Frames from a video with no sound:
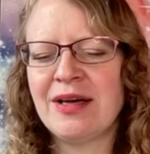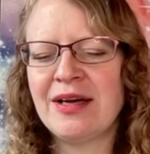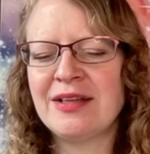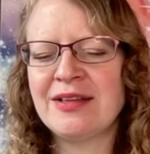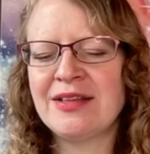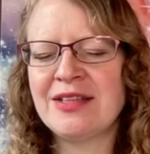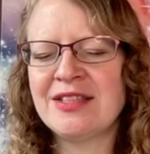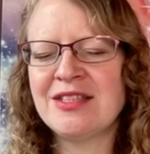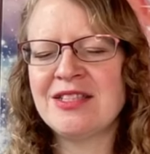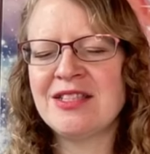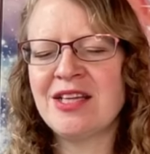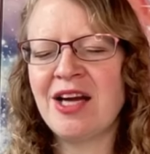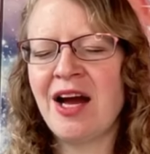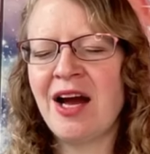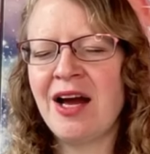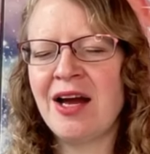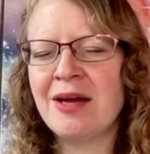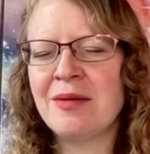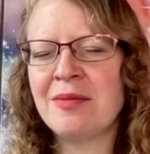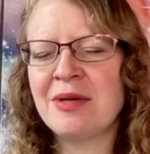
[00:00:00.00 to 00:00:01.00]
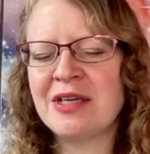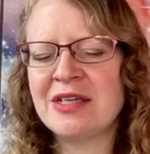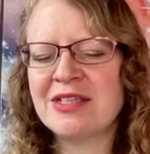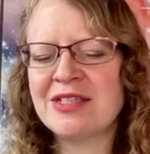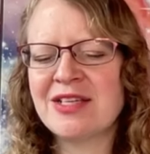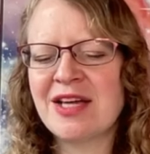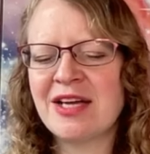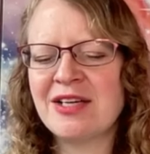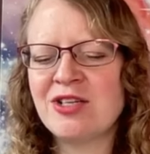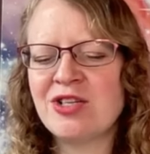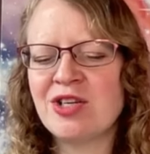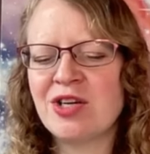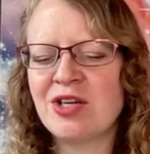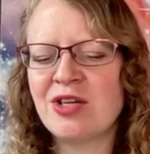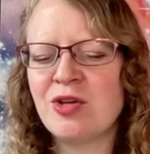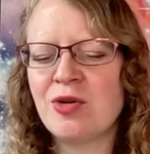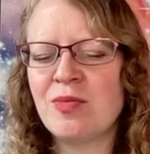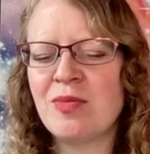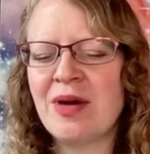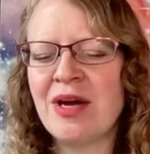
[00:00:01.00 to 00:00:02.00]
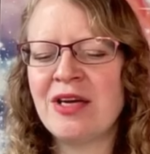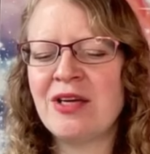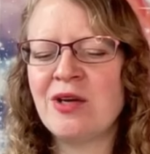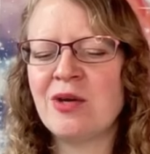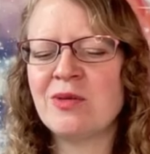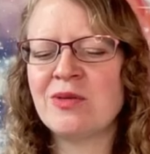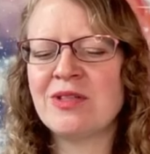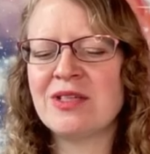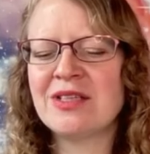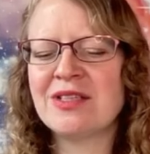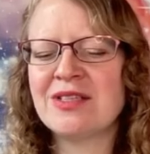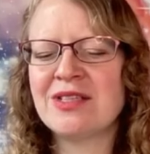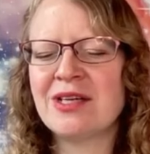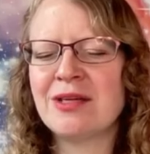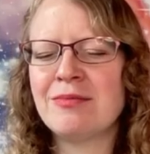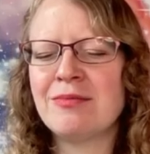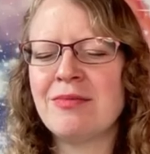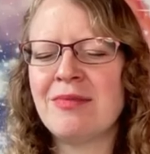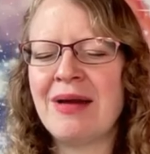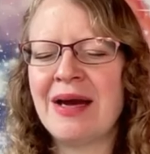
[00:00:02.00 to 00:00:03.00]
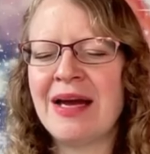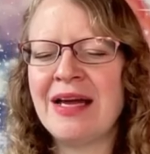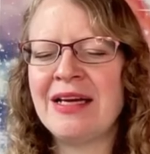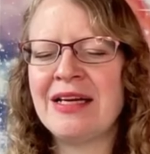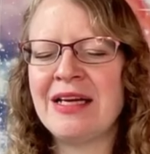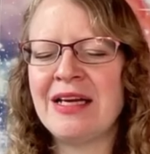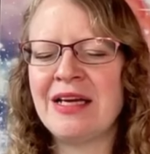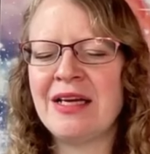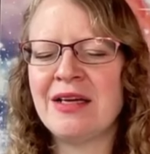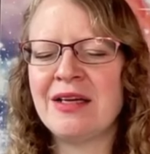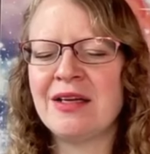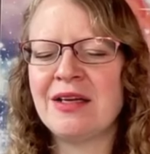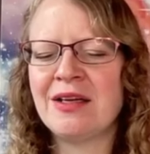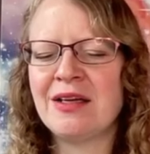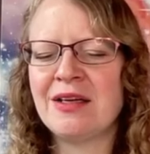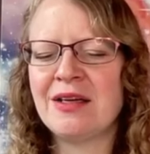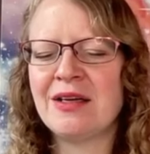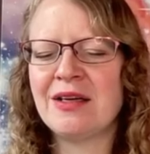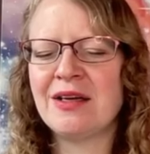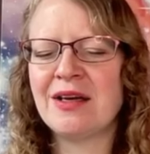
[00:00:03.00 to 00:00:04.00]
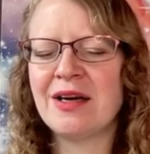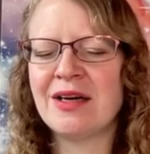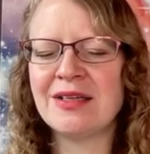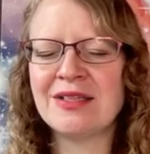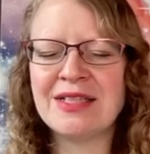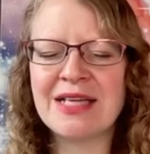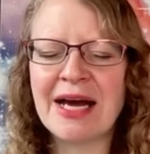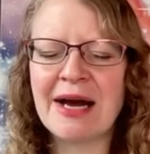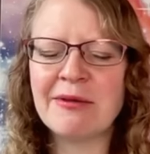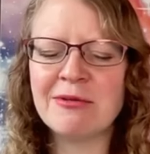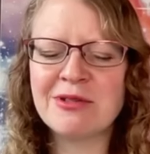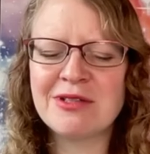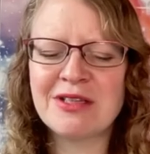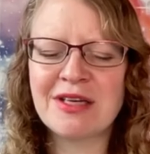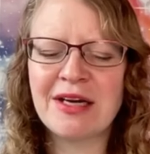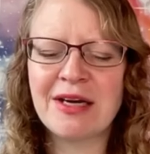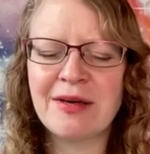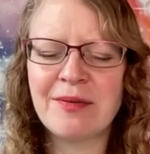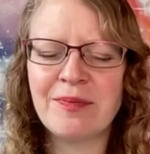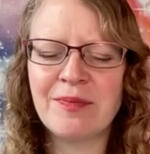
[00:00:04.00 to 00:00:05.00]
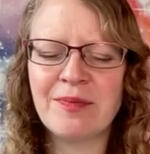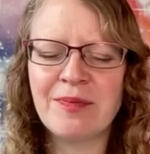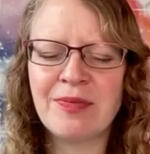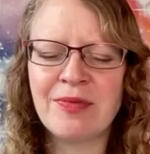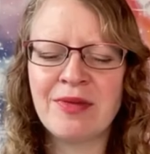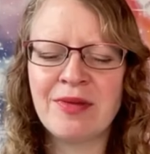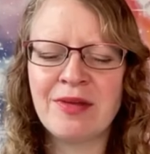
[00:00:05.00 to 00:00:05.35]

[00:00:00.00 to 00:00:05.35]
At this time in Ascension, you may notice that many are doubting.